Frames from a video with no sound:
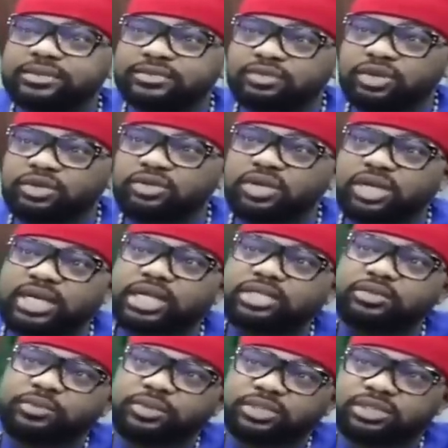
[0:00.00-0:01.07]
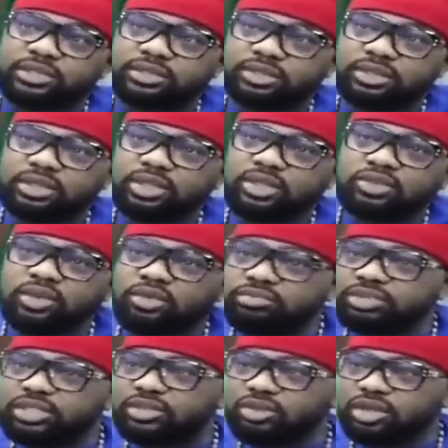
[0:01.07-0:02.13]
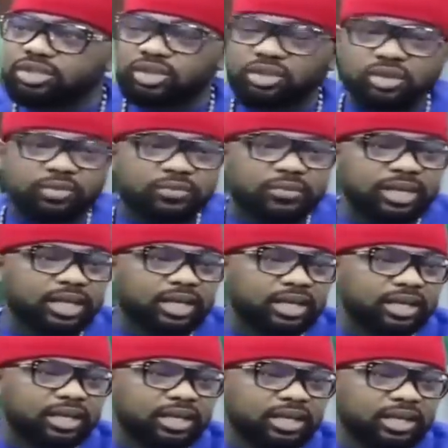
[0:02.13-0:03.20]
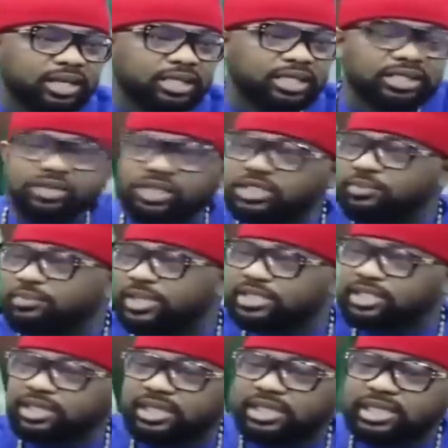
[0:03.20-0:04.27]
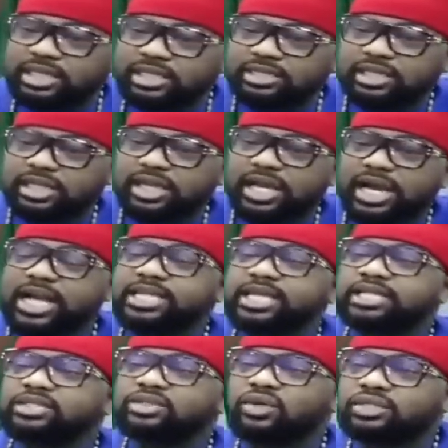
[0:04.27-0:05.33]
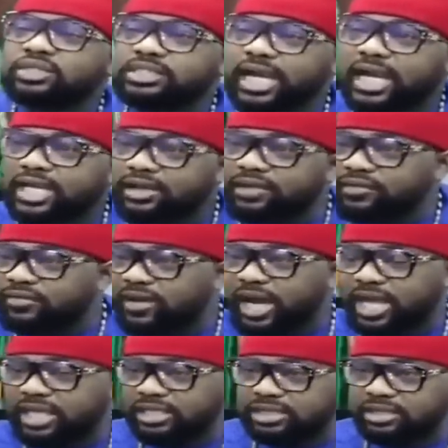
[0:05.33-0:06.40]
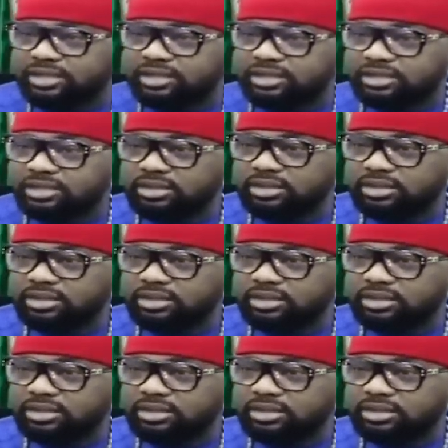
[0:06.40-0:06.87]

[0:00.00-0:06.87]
keeps going wrong and I support it. So the notion of there's nothing personal in it, and there's no sacrifice